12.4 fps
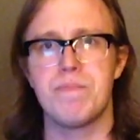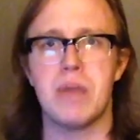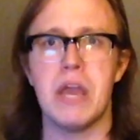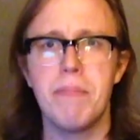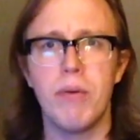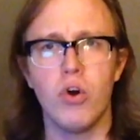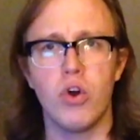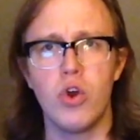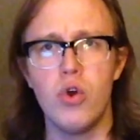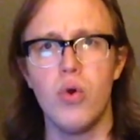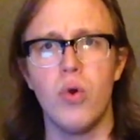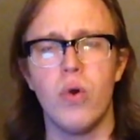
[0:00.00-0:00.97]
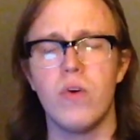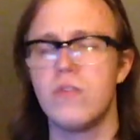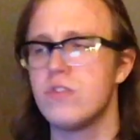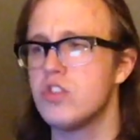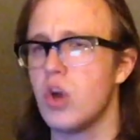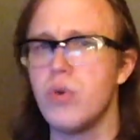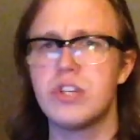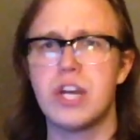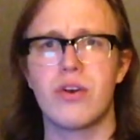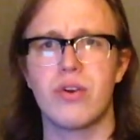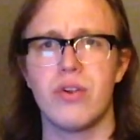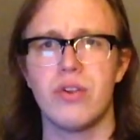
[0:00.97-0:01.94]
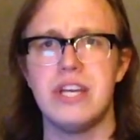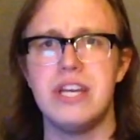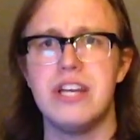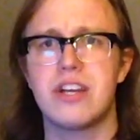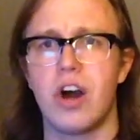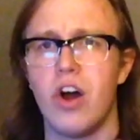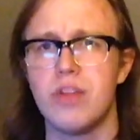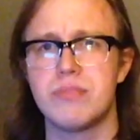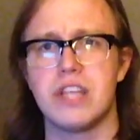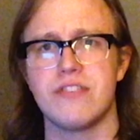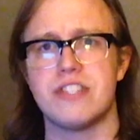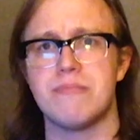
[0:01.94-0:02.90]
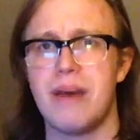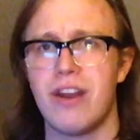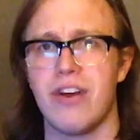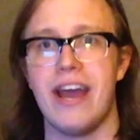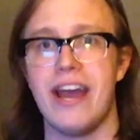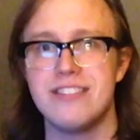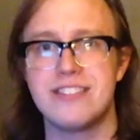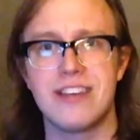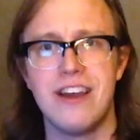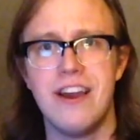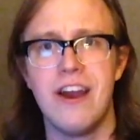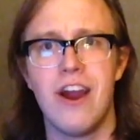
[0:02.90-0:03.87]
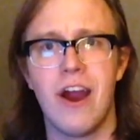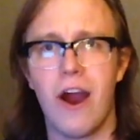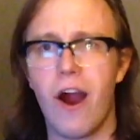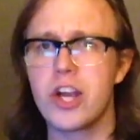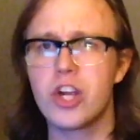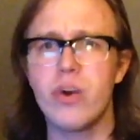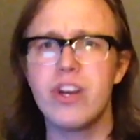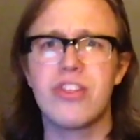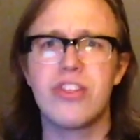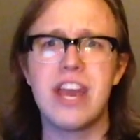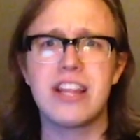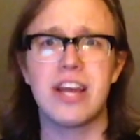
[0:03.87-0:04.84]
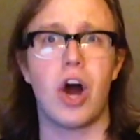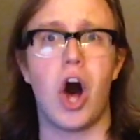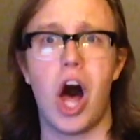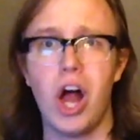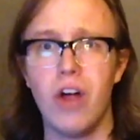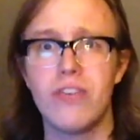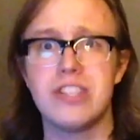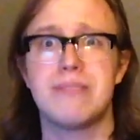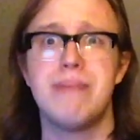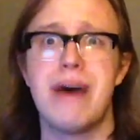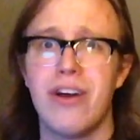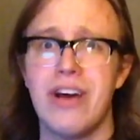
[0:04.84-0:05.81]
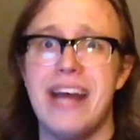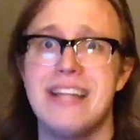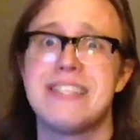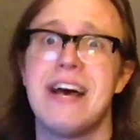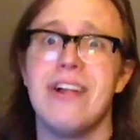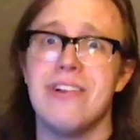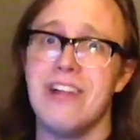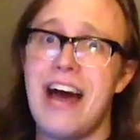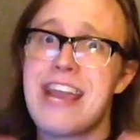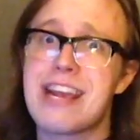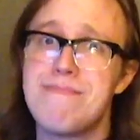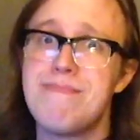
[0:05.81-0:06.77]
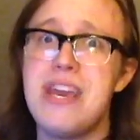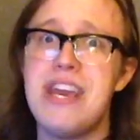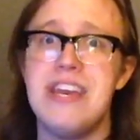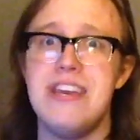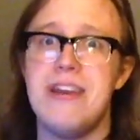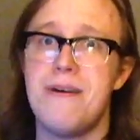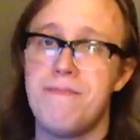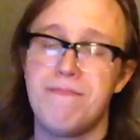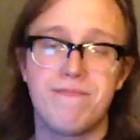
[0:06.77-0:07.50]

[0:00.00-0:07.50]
People who don't generally call themselves as metalheads are going to think that all of us metalheads, like me,